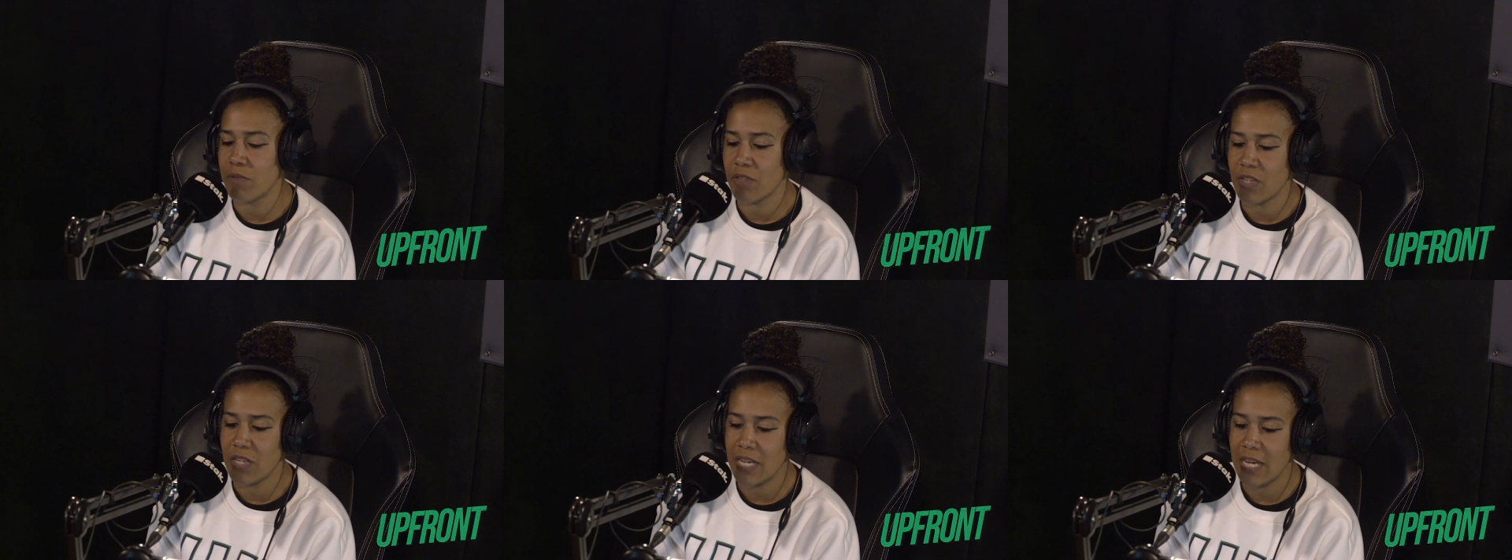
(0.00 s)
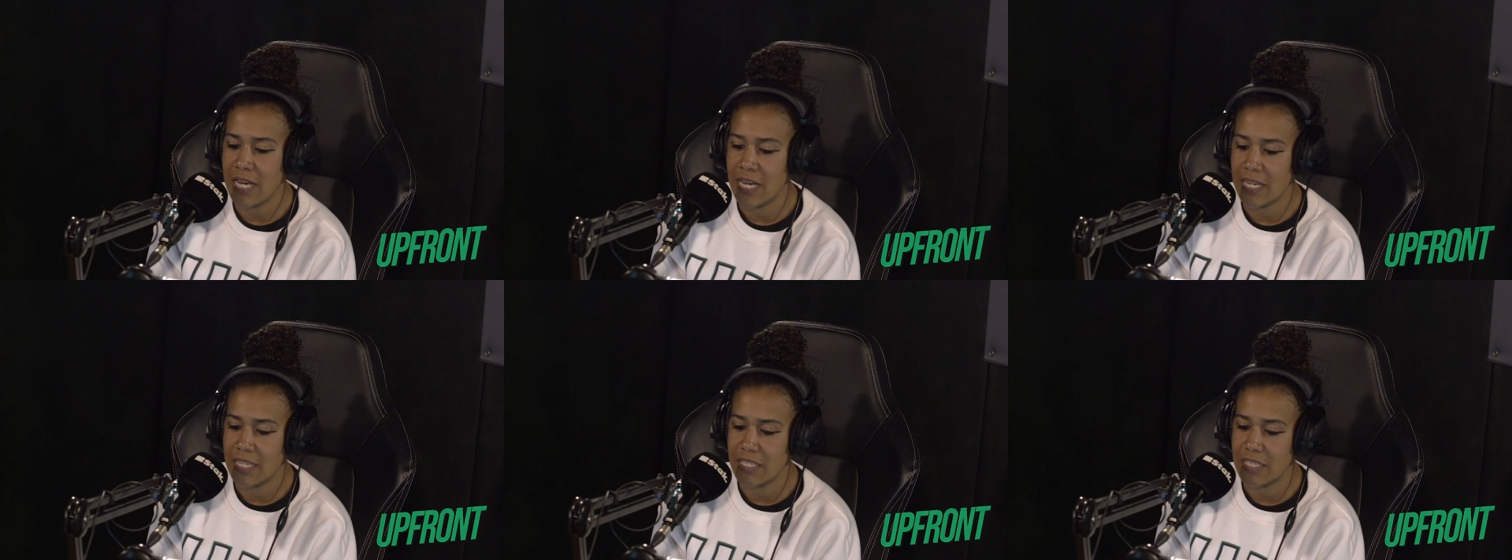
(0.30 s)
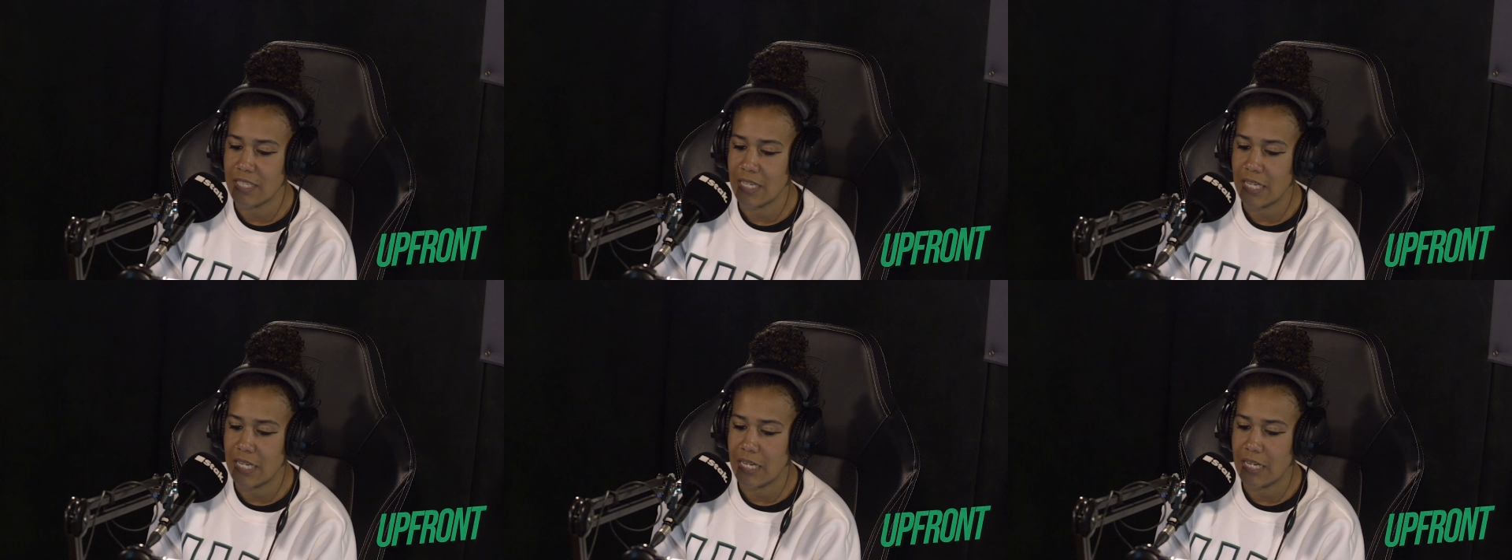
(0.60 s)
that you had
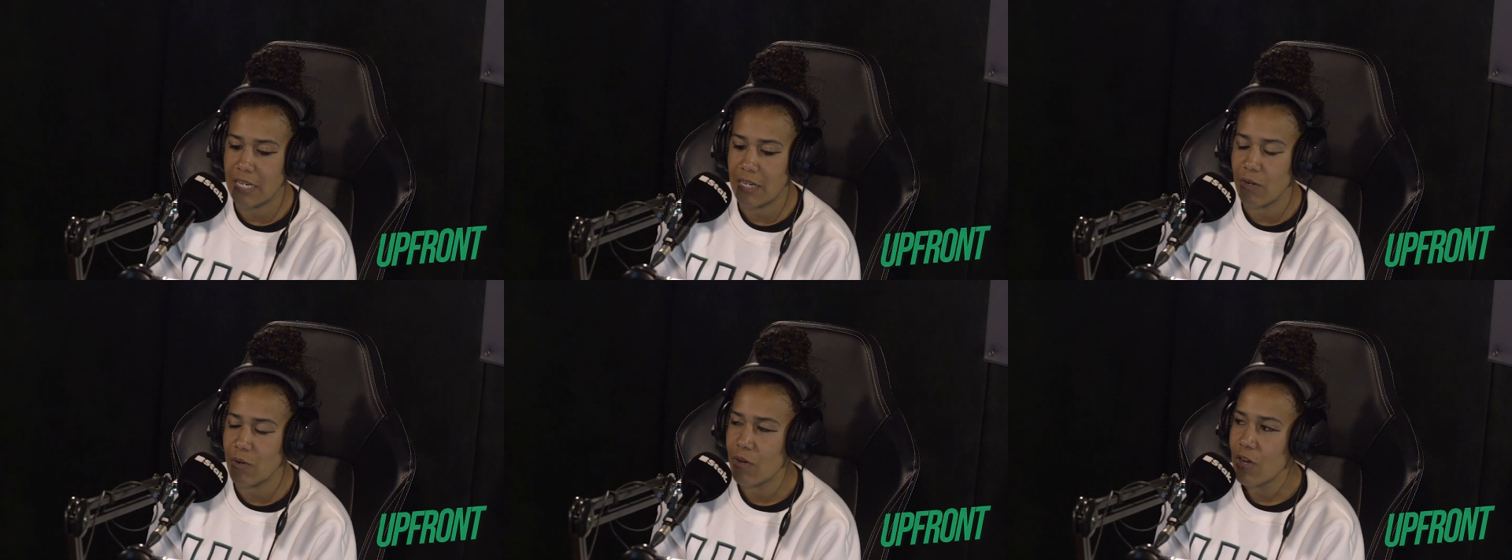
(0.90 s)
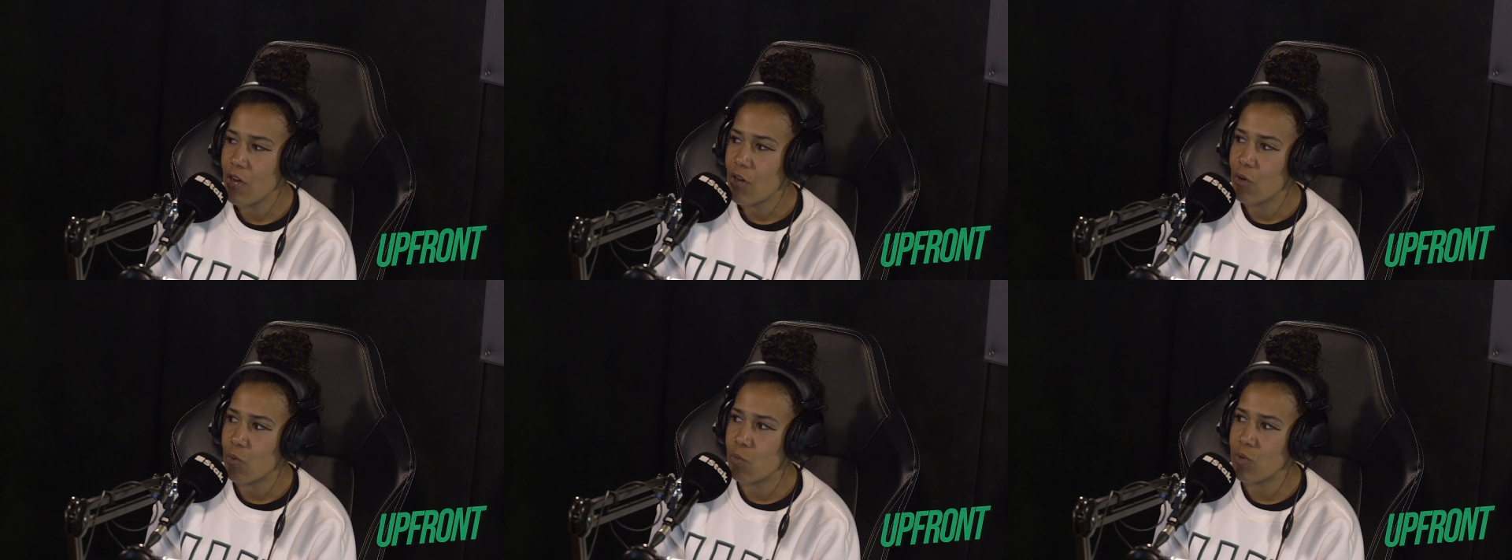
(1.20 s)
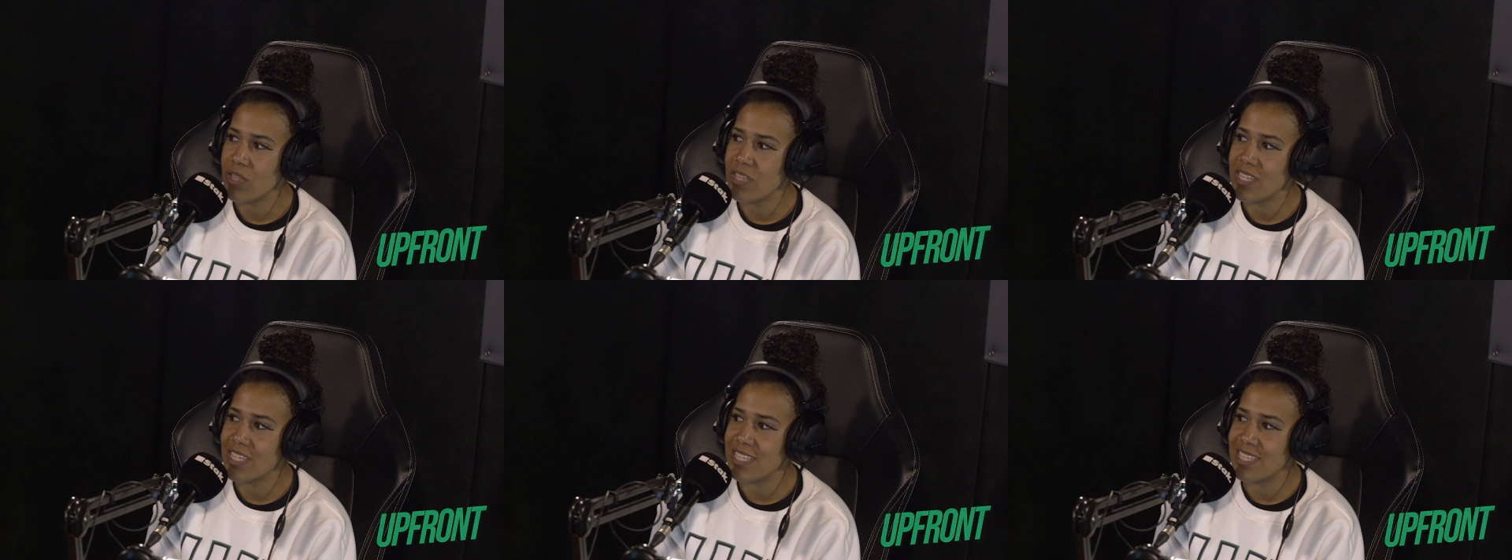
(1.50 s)

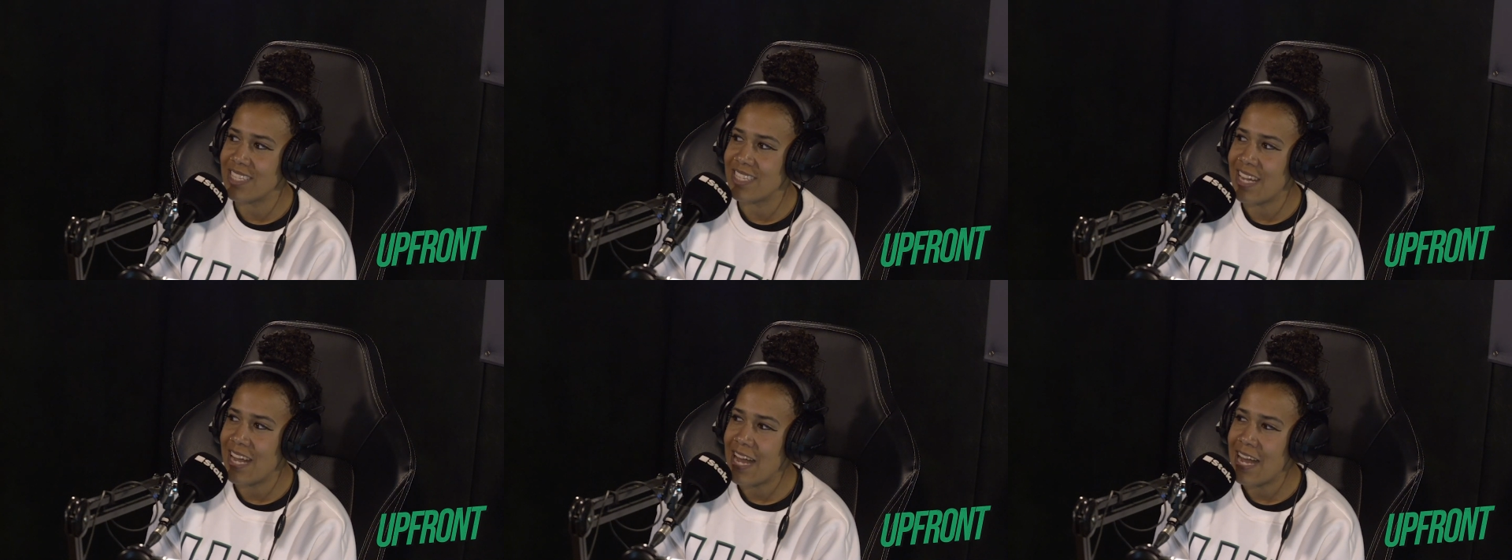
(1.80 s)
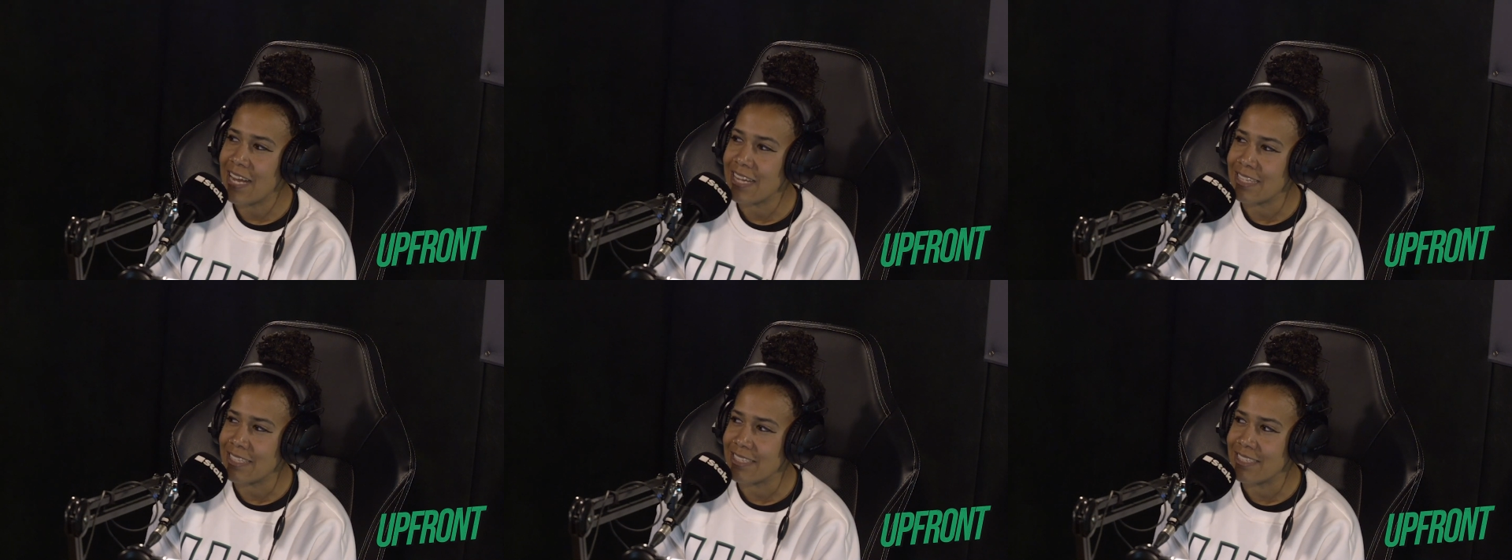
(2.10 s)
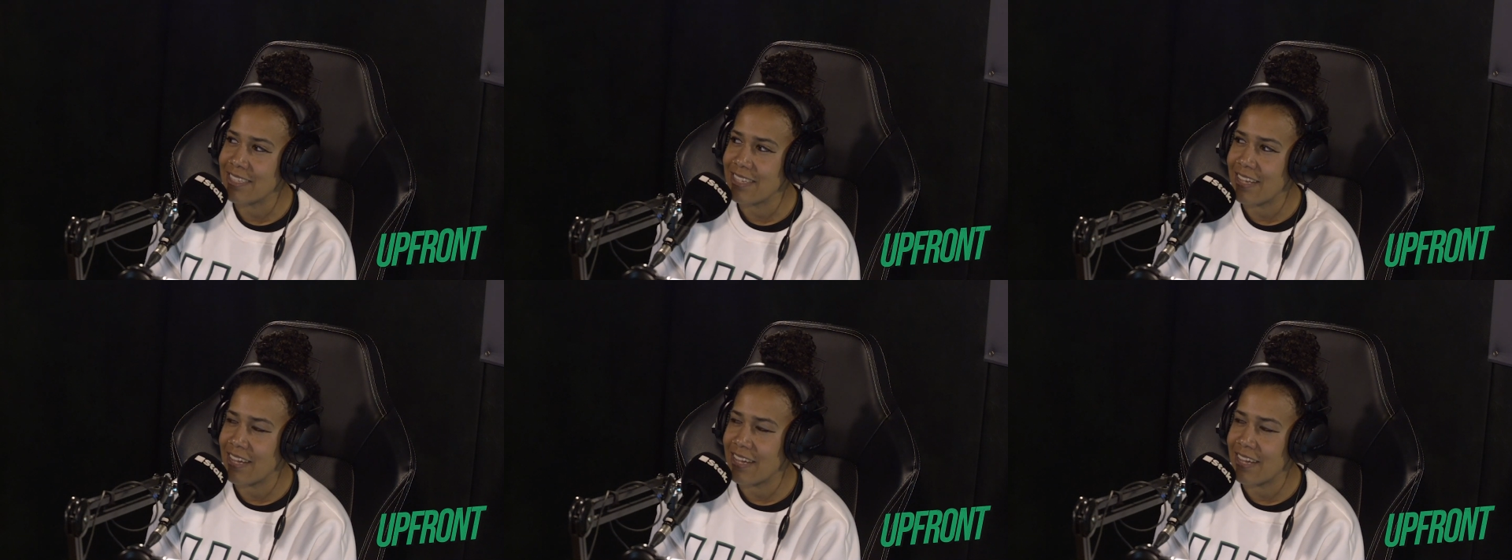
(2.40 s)
with your dad.